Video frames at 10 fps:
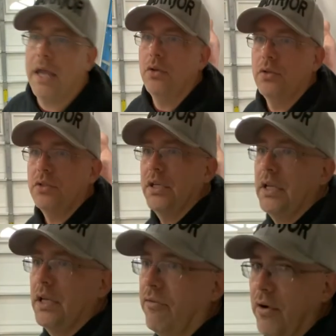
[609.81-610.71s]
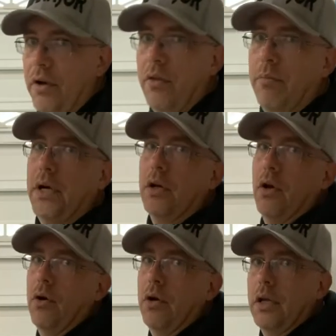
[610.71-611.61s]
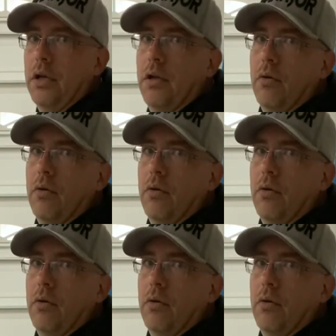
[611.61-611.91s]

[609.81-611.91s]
who's sitting in front of the mirror going,